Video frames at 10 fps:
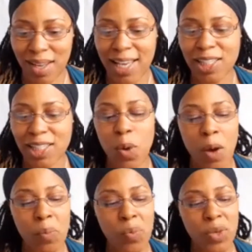It's
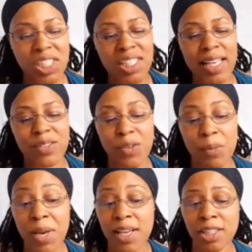one which is less
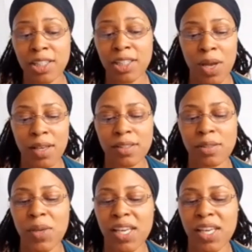familiar to us,